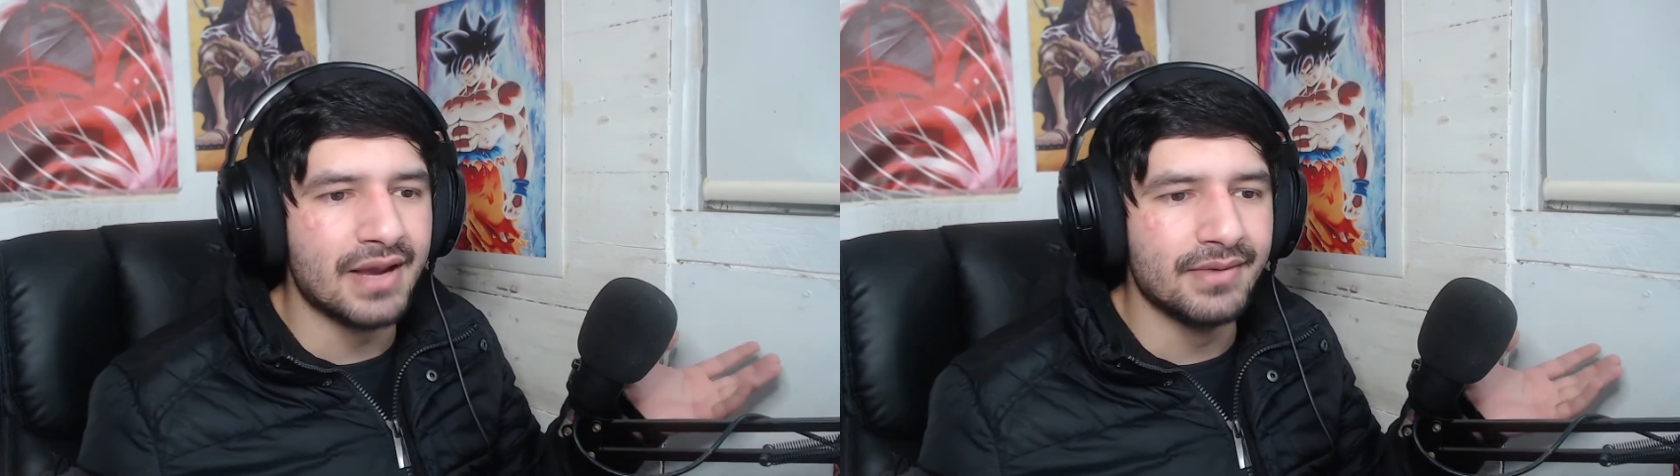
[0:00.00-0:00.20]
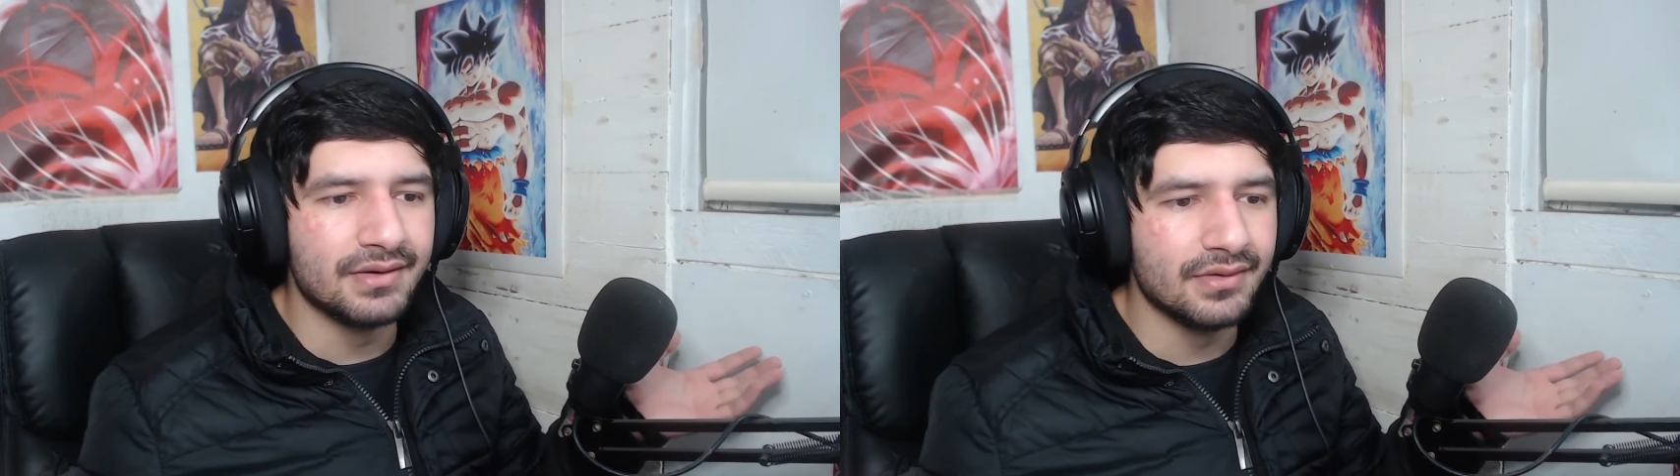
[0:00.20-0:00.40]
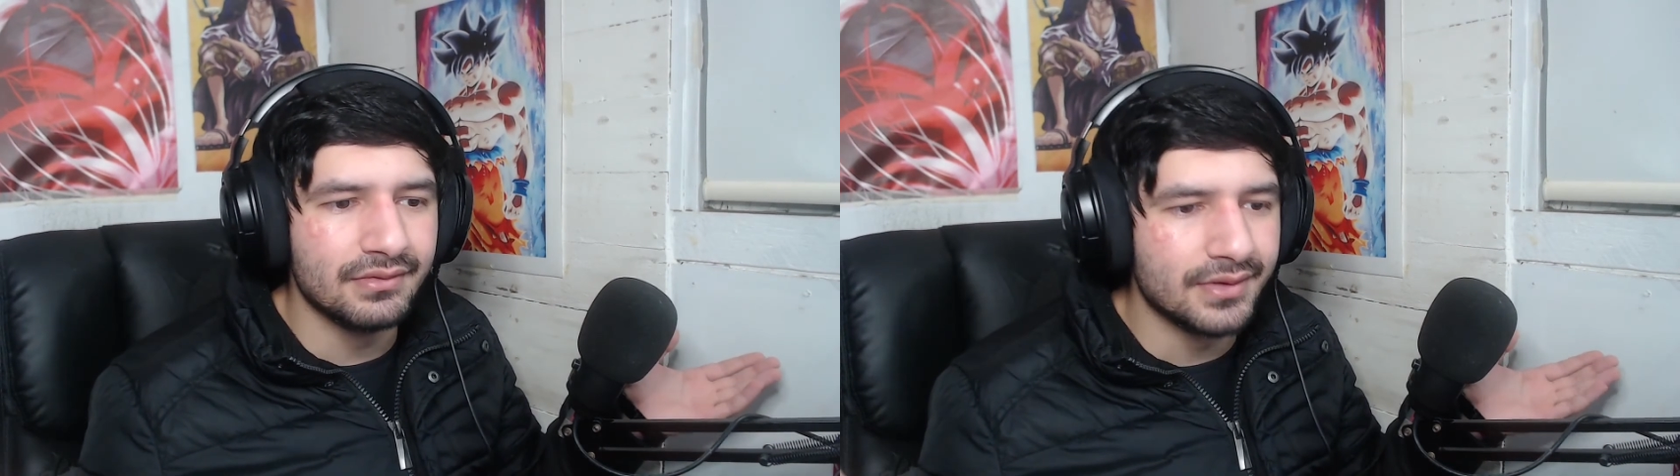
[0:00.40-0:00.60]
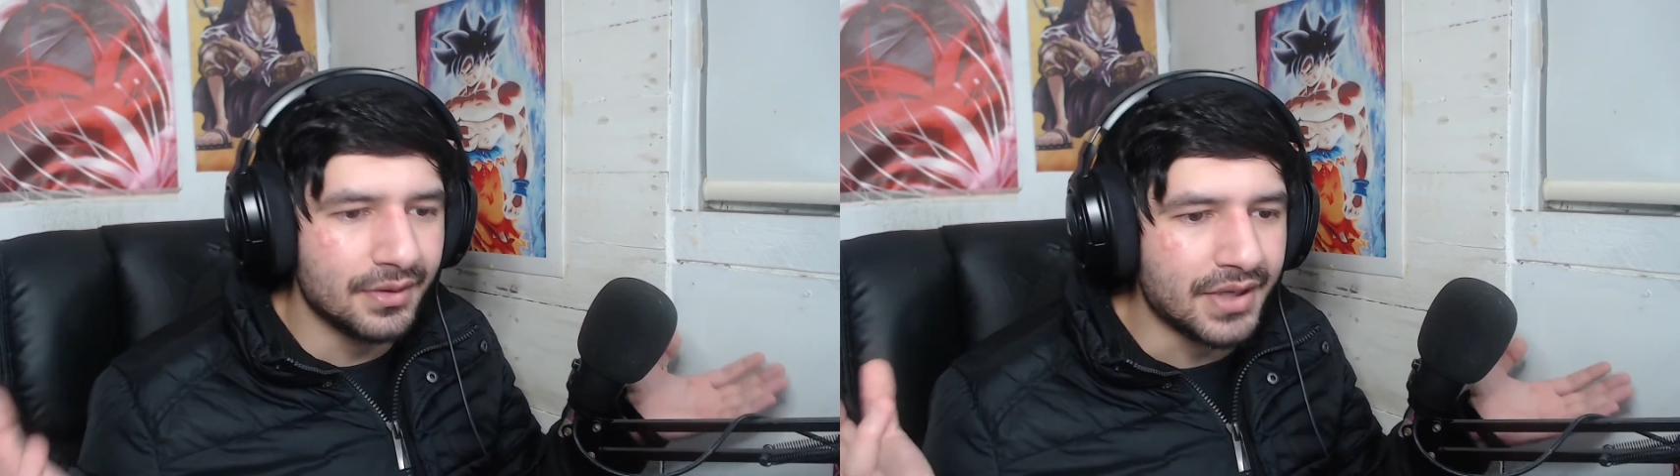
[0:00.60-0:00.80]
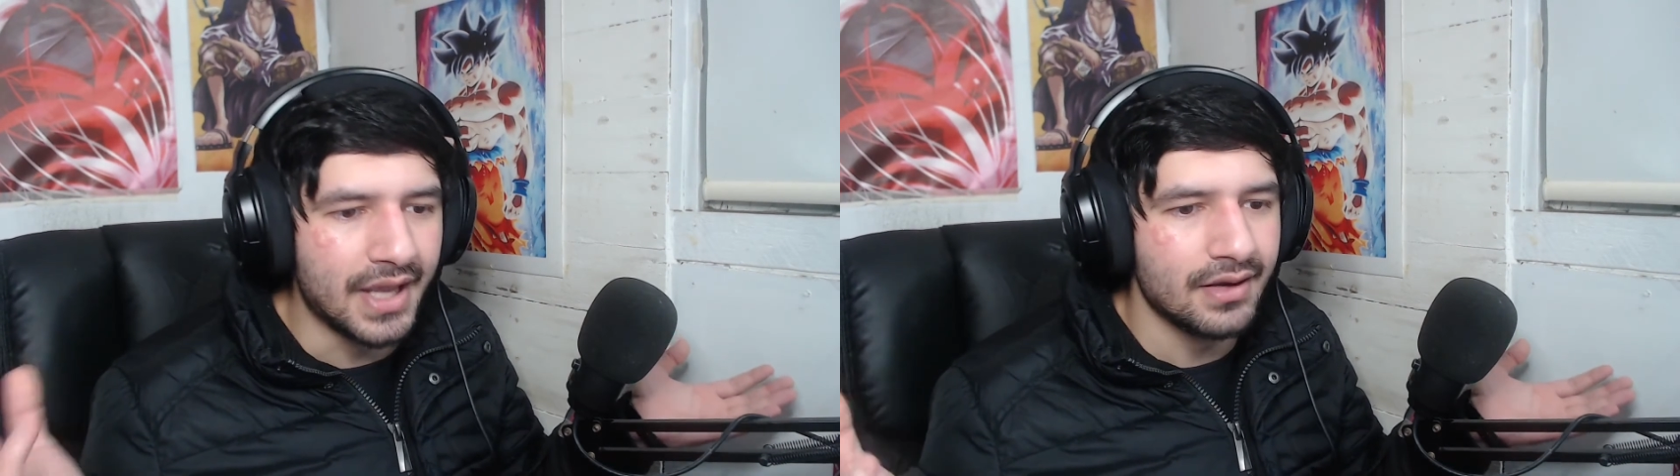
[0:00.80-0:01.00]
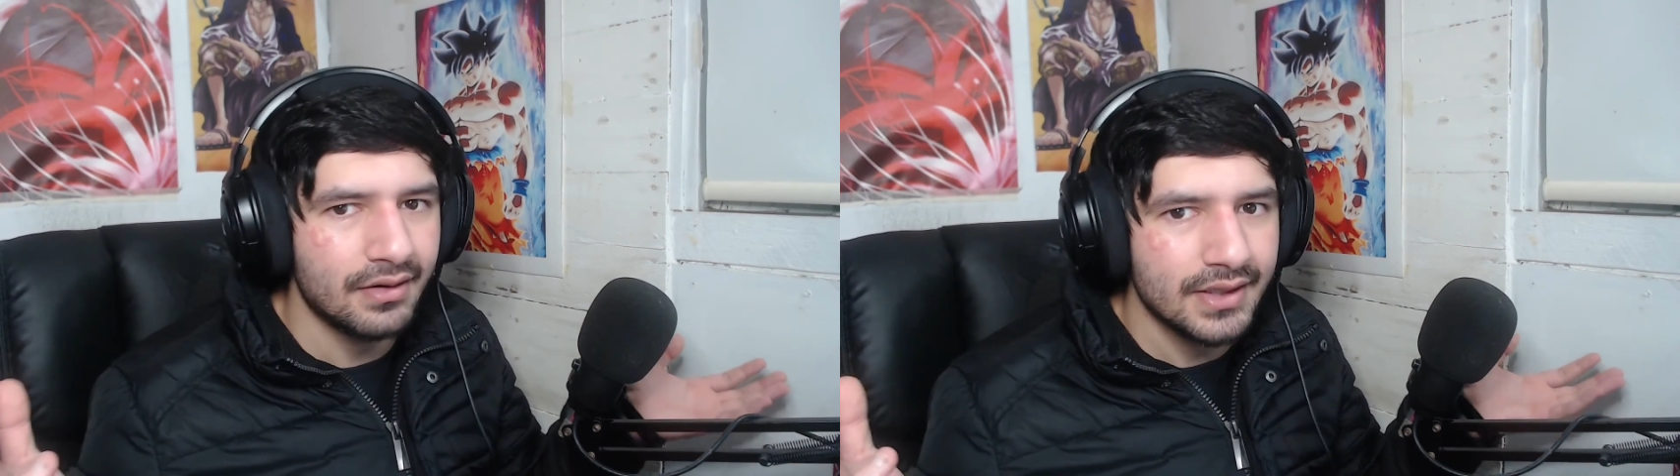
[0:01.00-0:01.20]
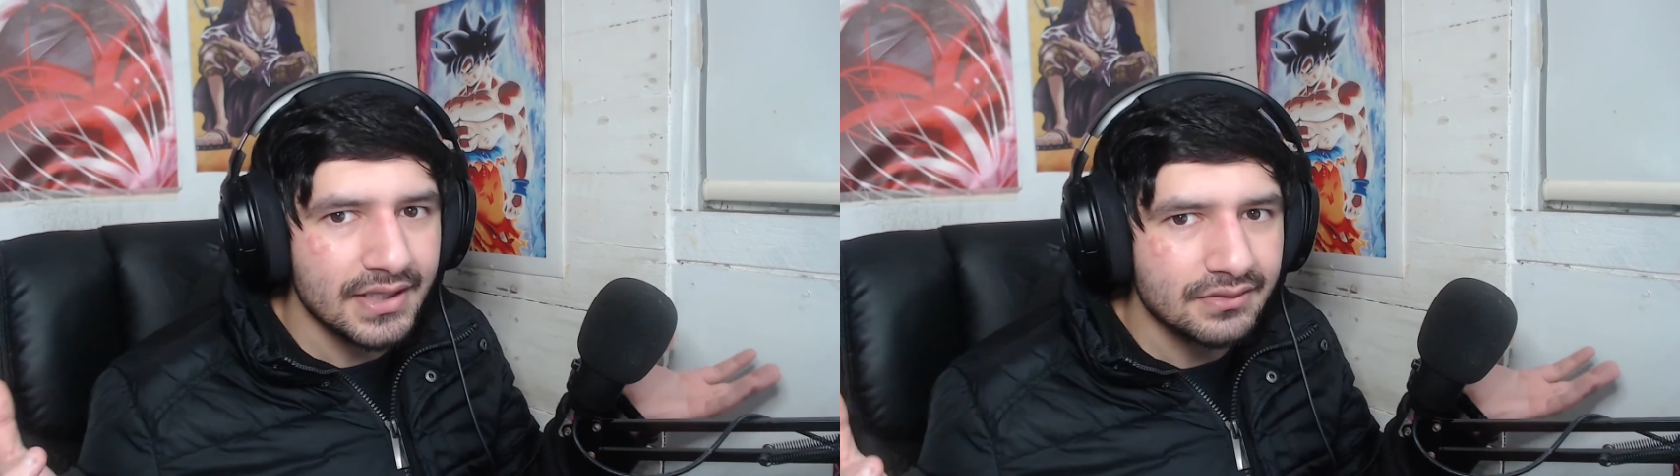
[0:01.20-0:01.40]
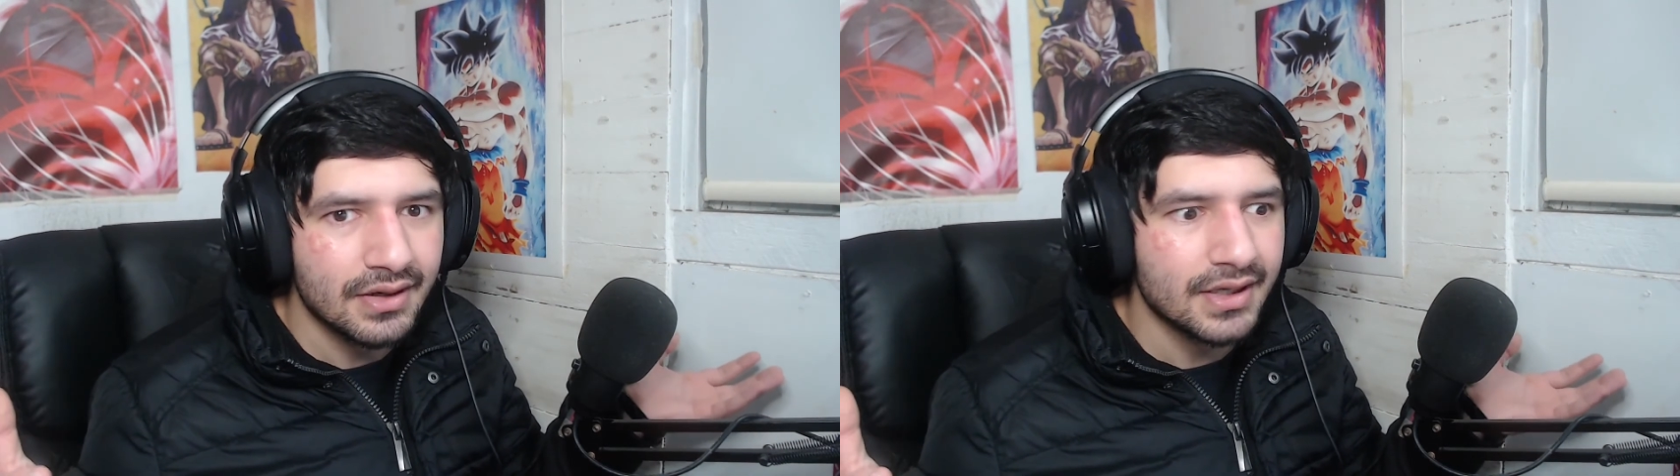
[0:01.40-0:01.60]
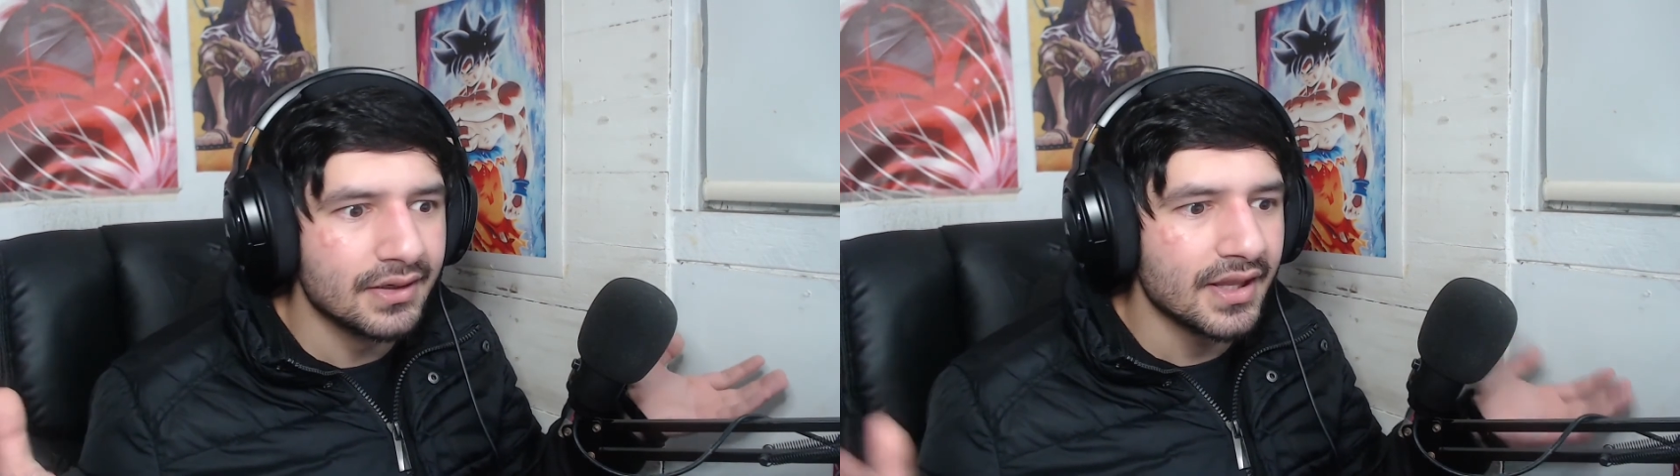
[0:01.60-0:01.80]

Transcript: I'm like, okay, all right, that's all right.